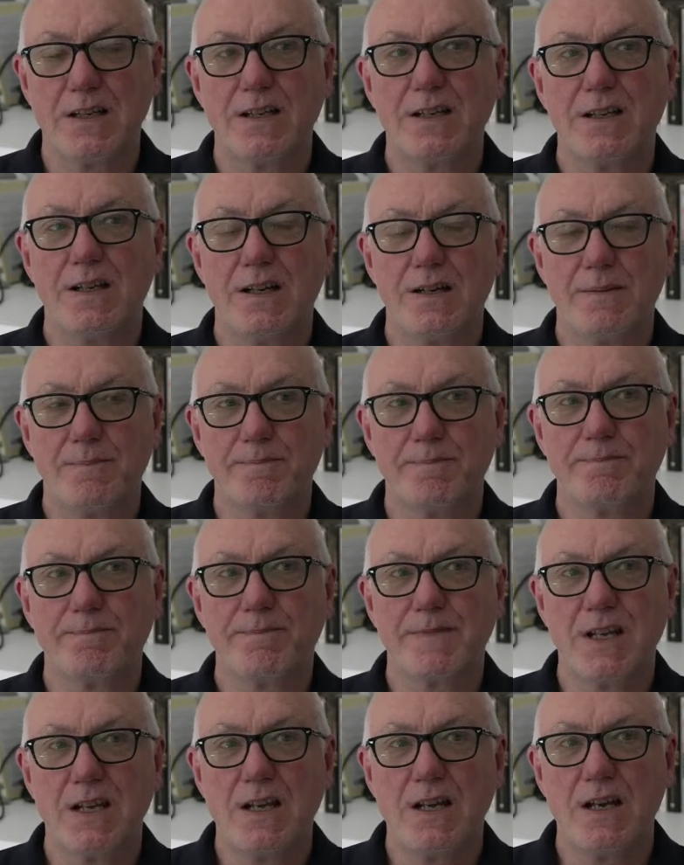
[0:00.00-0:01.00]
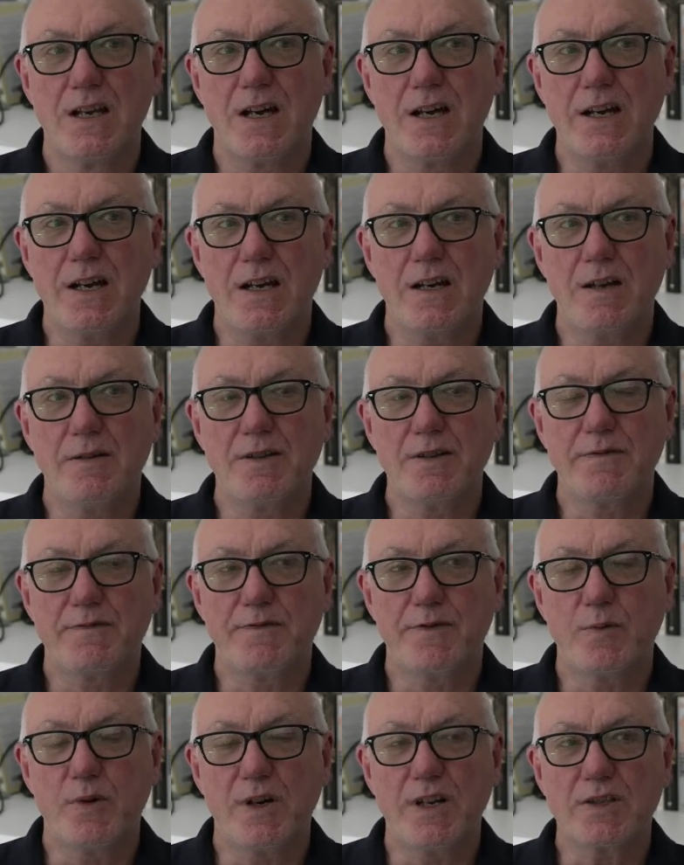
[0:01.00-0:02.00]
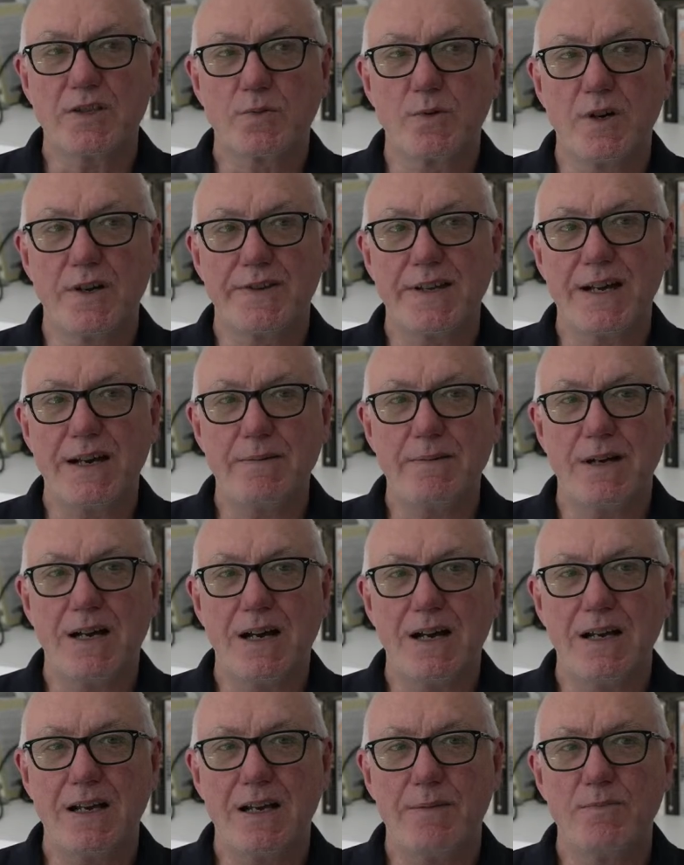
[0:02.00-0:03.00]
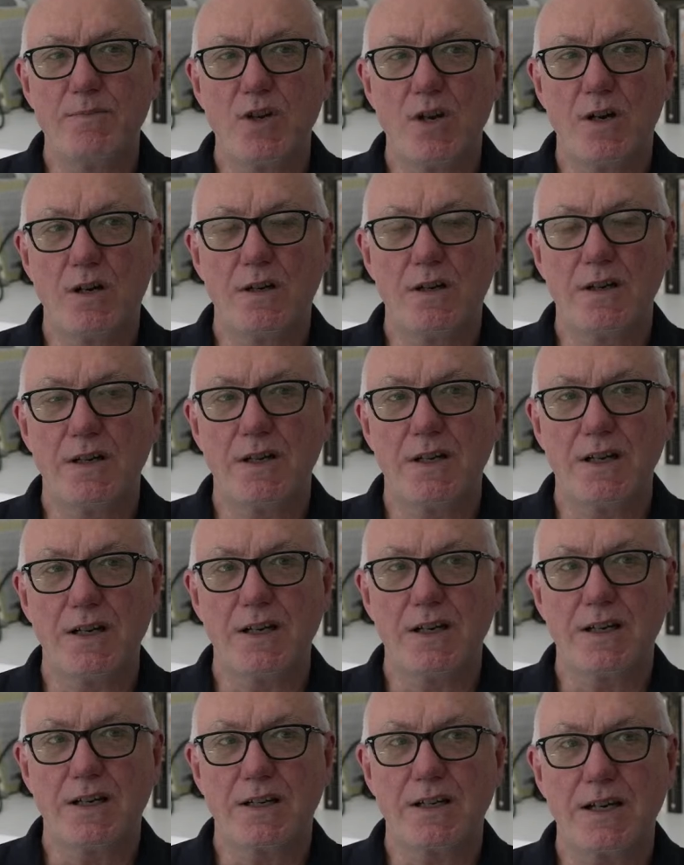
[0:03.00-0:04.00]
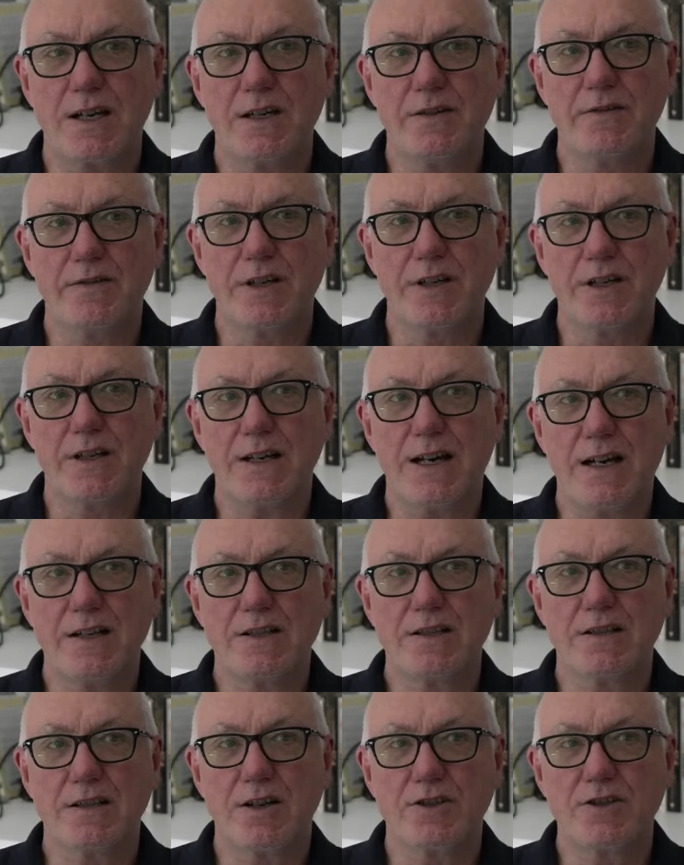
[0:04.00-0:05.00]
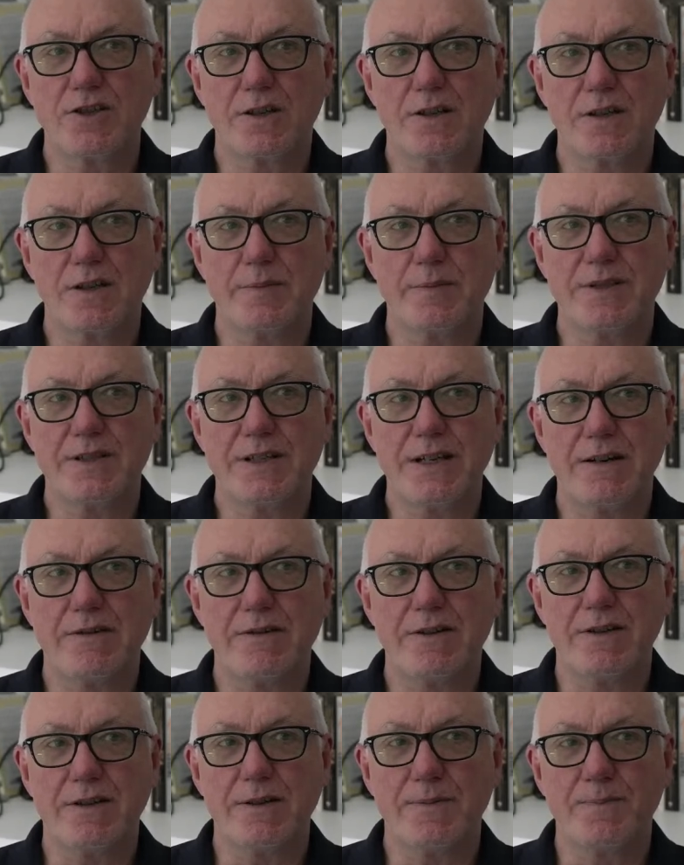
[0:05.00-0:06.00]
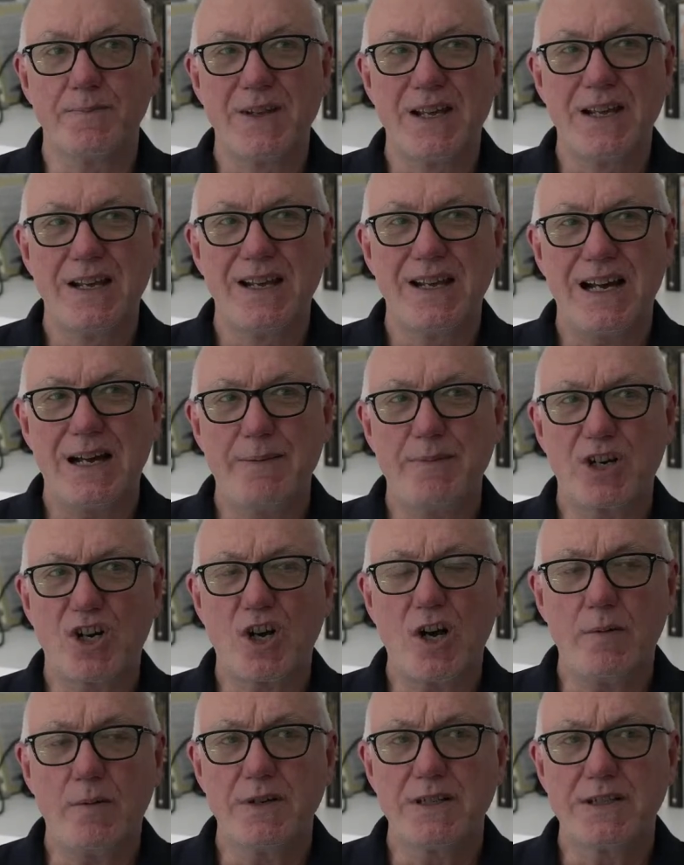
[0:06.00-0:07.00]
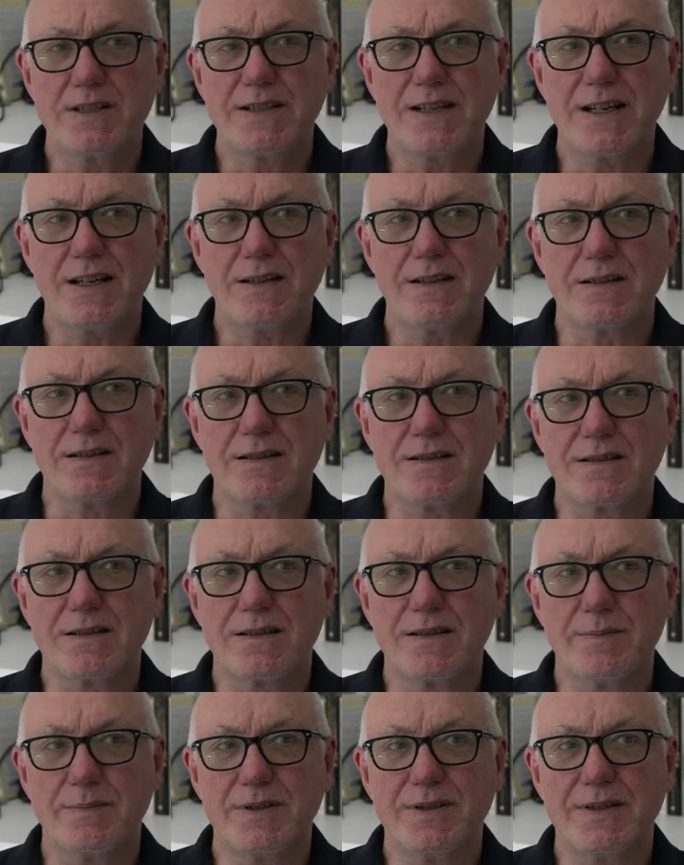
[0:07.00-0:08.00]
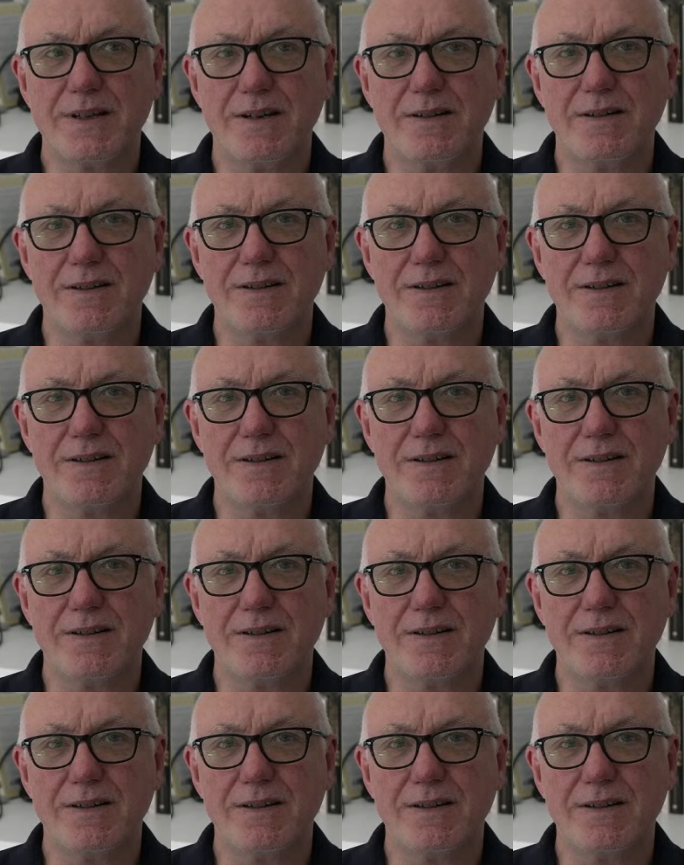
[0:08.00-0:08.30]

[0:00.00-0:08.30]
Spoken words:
Yeah. And for what it's worth, I am not a kind of ideological libertarian. I'm a common sense libertarian.